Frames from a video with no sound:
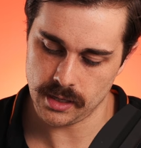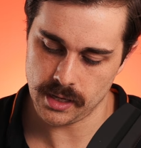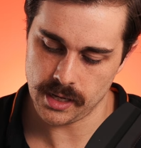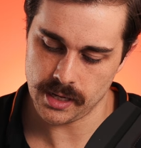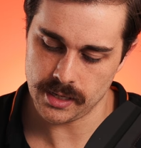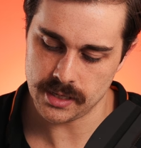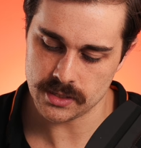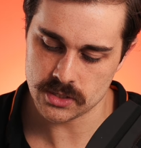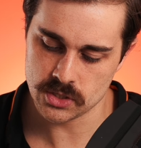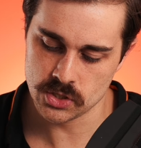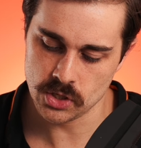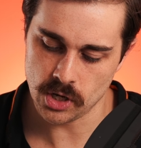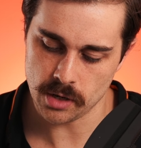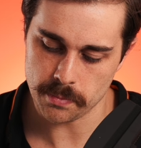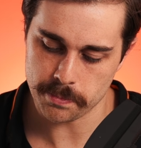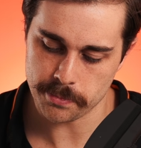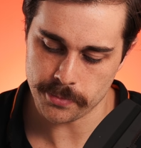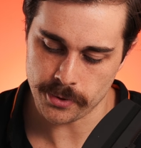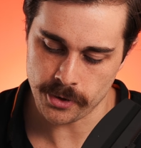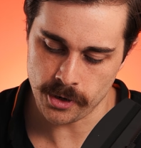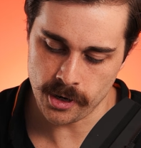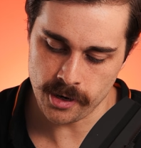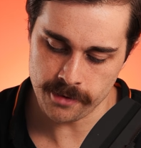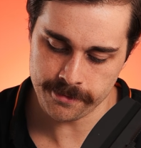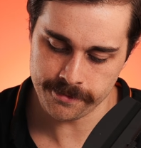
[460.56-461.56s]
And it's not
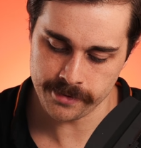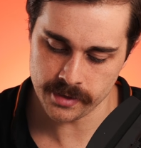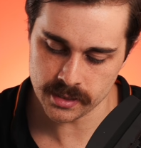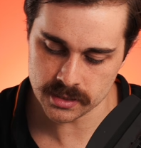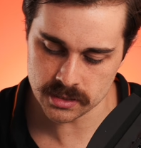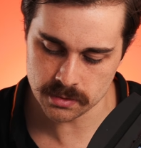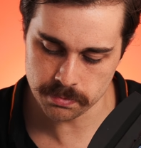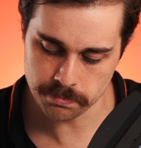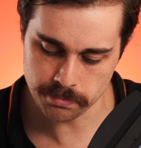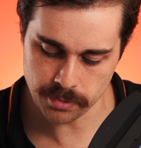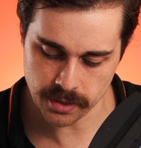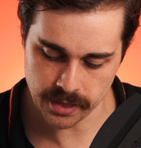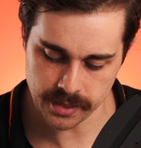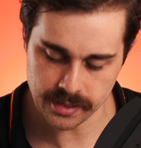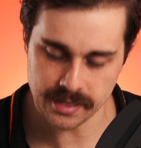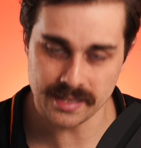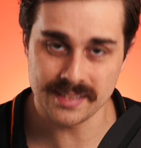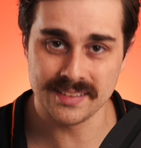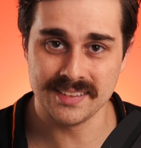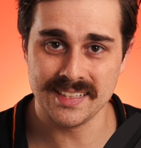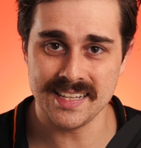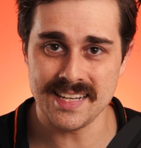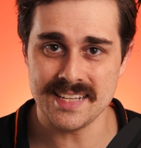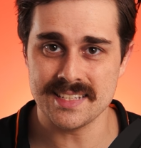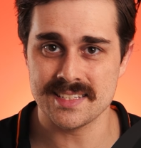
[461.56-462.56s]
perfect, but at
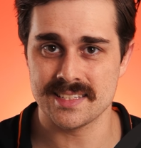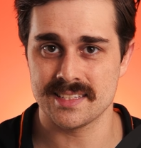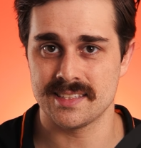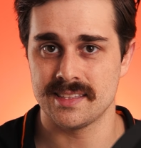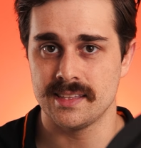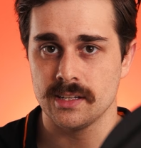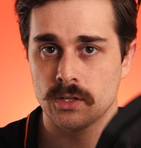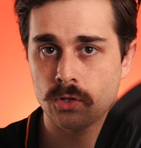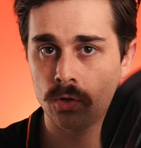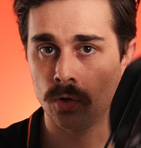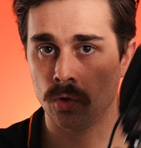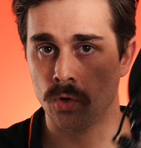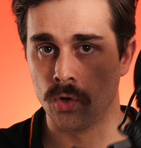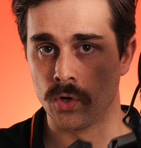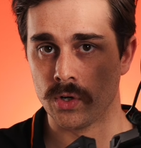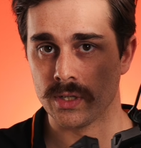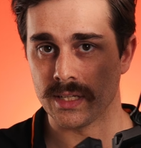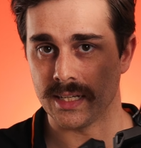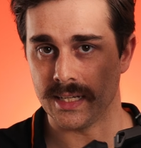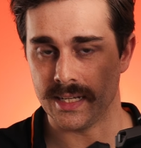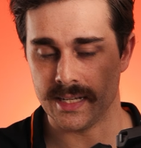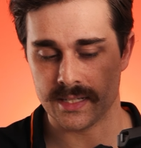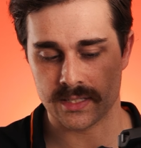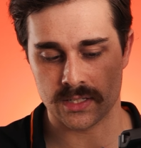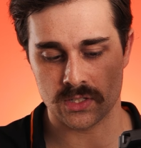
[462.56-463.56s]
least the
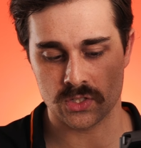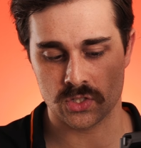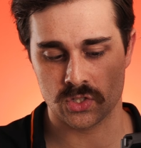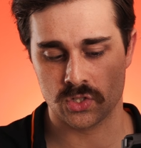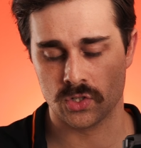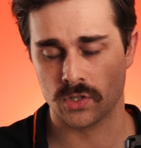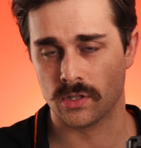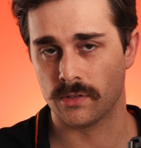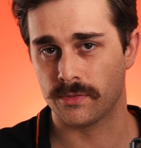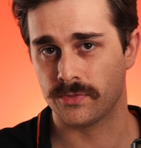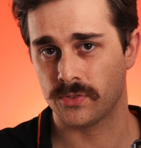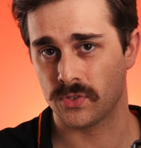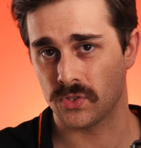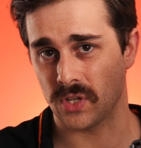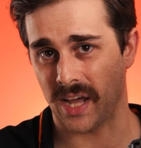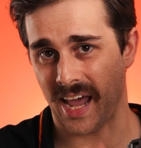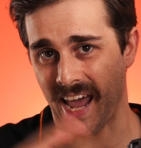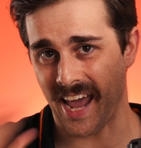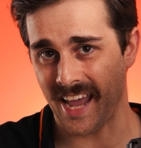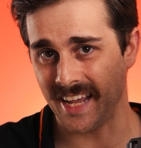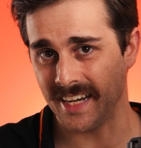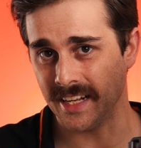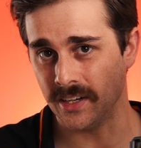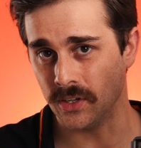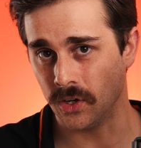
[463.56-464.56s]
cord isn't sort of
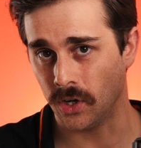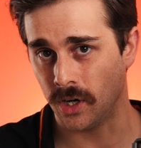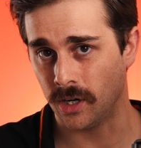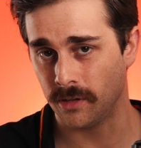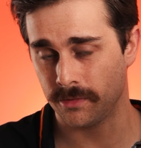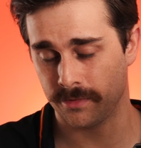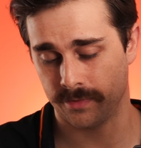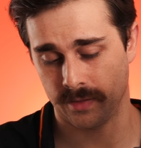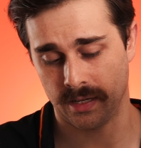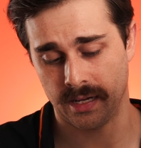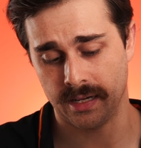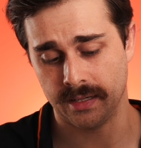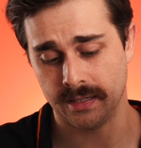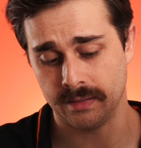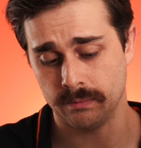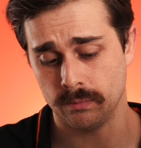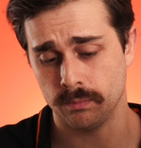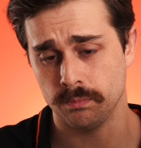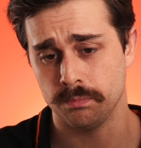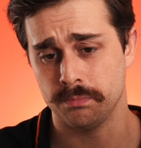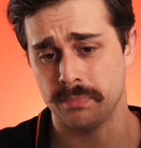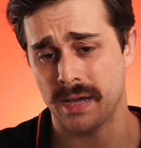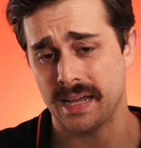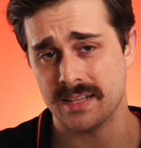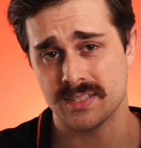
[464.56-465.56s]
hanging off and
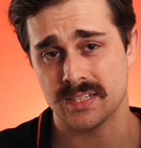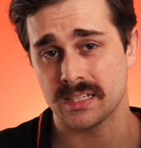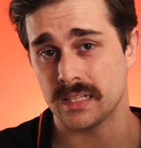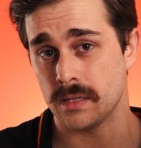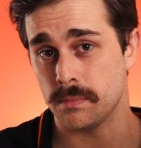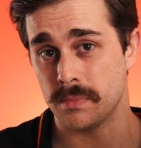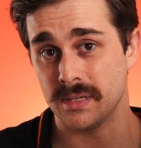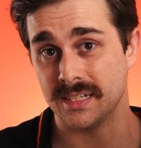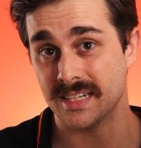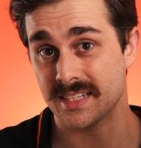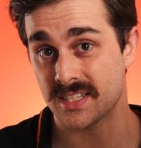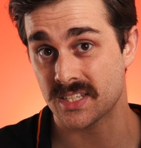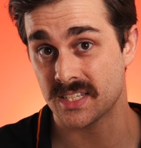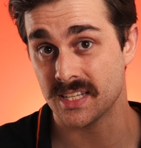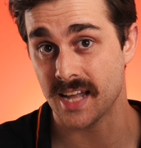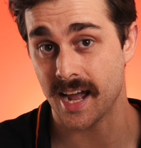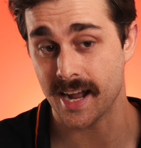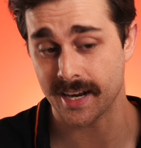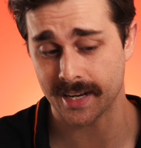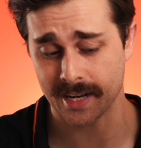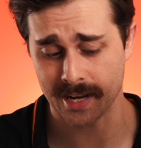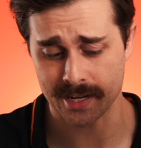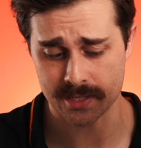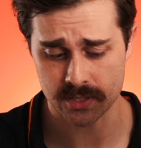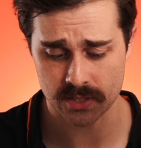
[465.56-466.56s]
basically being a
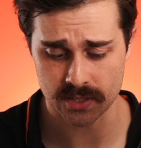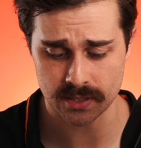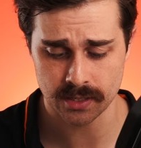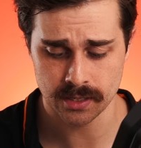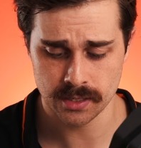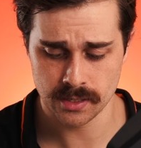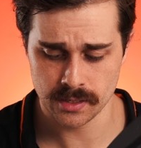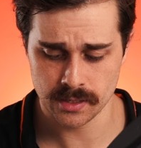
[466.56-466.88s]
snag hazard.